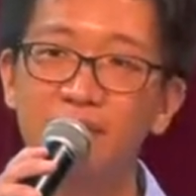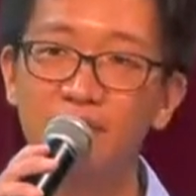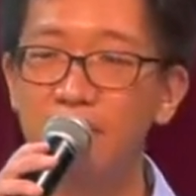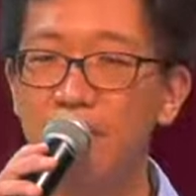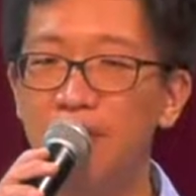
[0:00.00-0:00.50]

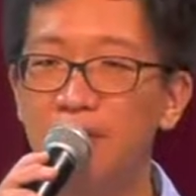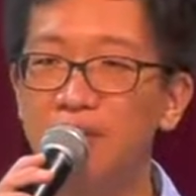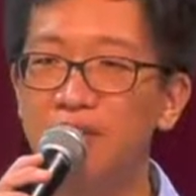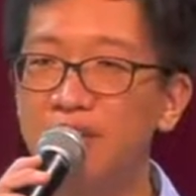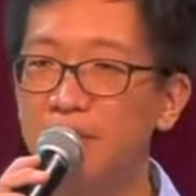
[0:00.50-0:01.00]
What about
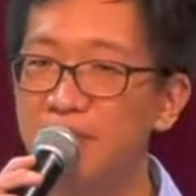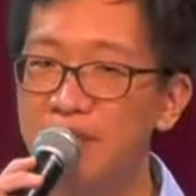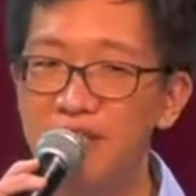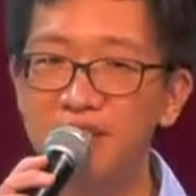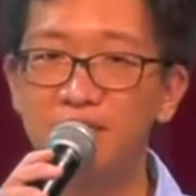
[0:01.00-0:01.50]
the
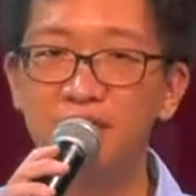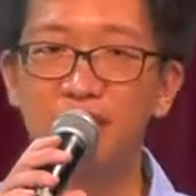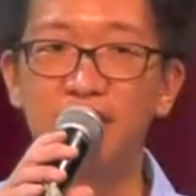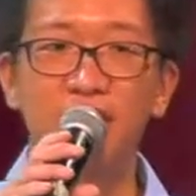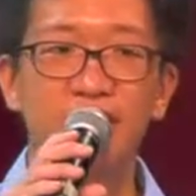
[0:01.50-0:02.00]
peace of
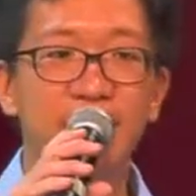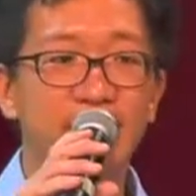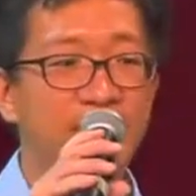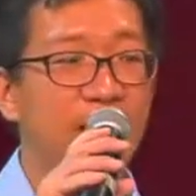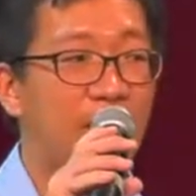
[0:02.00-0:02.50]
God
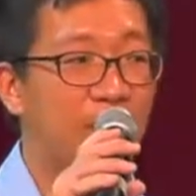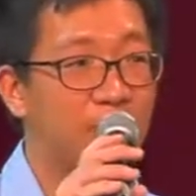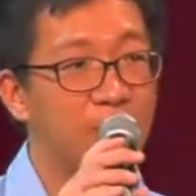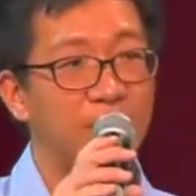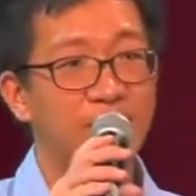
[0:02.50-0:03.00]
in
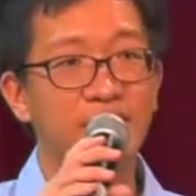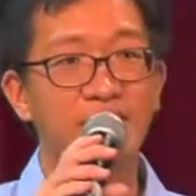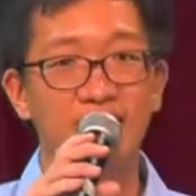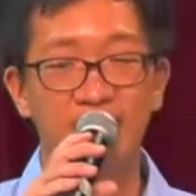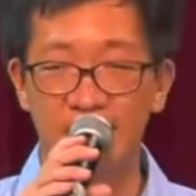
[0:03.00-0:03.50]
our own
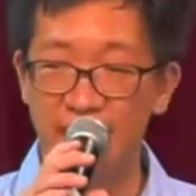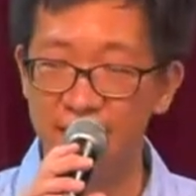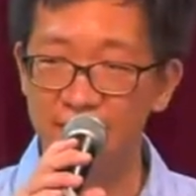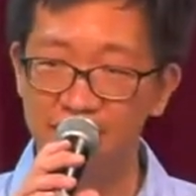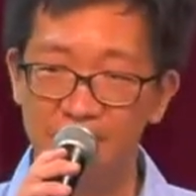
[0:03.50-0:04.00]

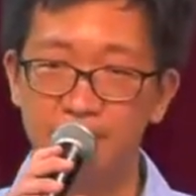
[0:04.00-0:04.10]
lives.